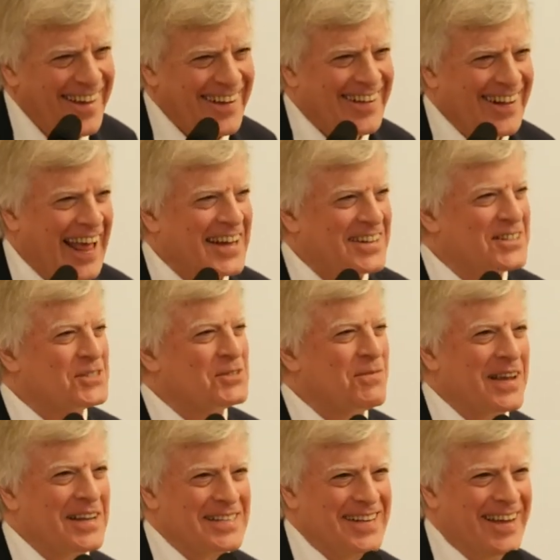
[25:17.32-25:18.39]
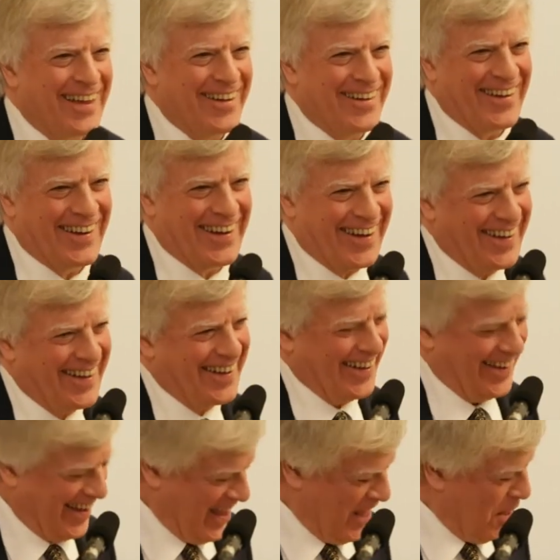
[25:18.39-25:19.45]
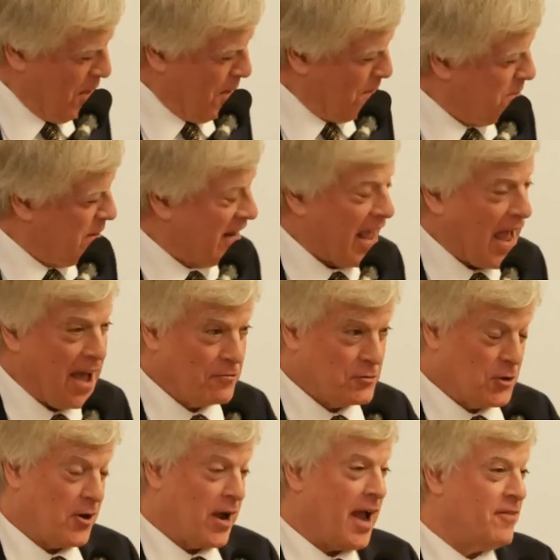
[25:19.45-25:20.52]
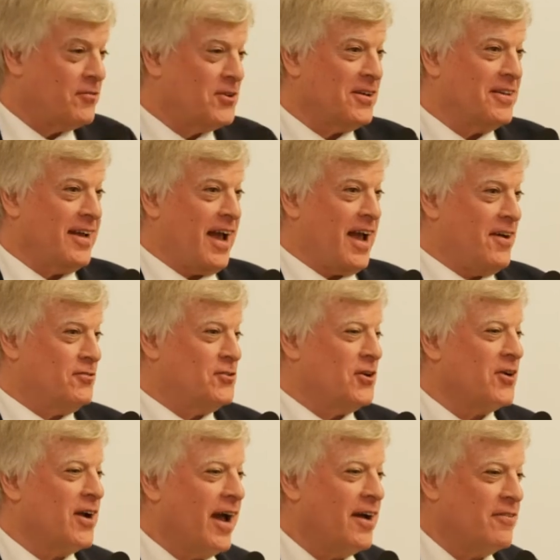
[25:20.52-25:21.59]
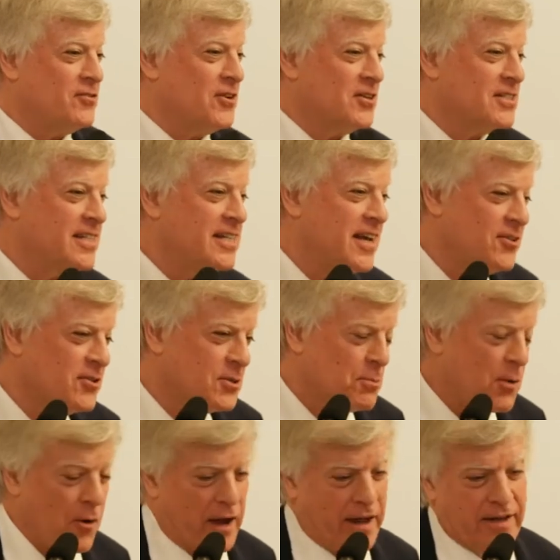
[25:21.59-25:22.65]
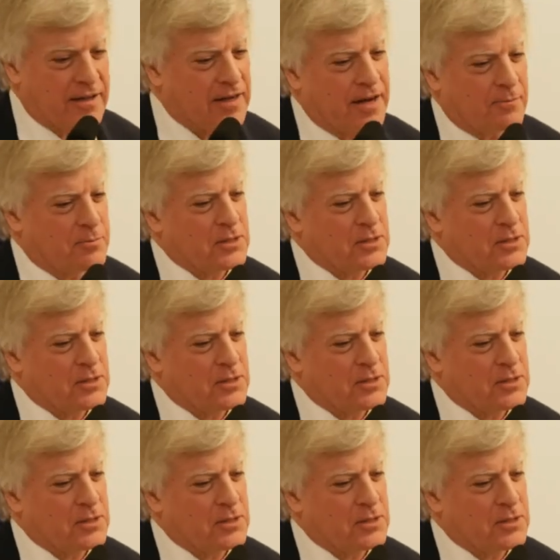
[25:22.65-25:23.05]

Glad to speak to you. But after Sciences Po, I ended up